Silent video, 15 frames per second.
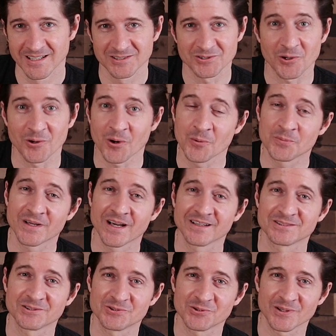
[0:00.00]
So hope you
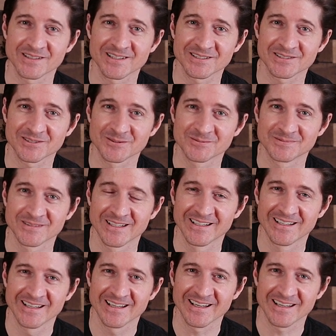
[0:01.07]
guys enjoyed this
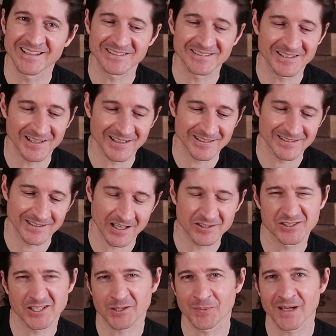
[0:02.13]
and uh, I'll
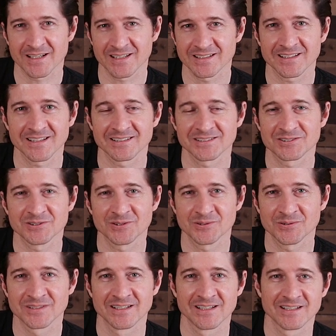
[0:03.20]
check back in again
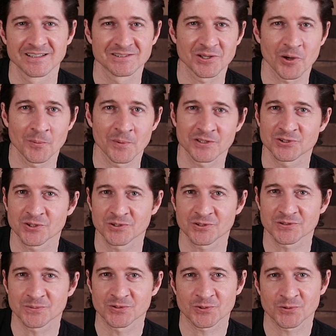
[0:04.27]
soon. So make sure you're
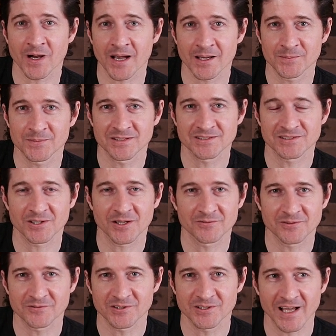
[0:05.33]
subscribed and
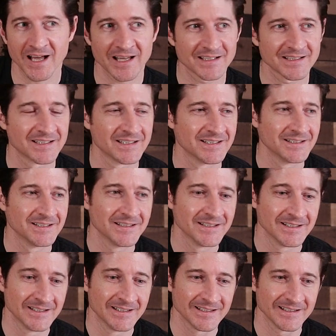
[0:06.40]
stuff if you're not.
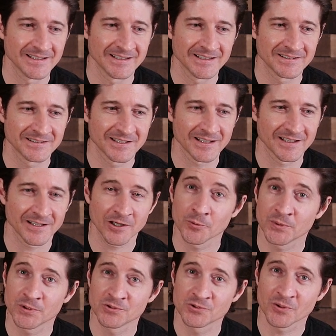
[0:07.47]
And uh,
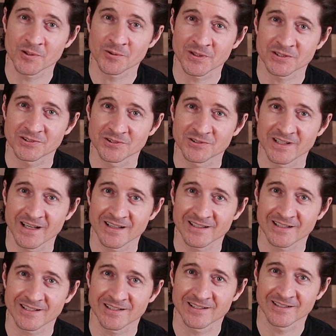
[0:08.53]
hope you enjoy the rest of your
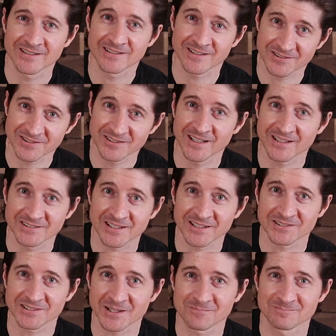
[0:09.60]
day and I'll see you guys
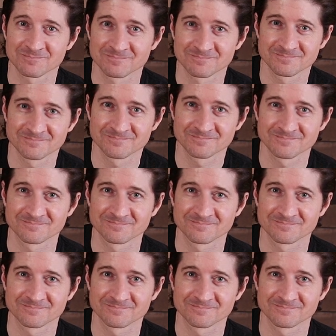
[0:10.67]
next time.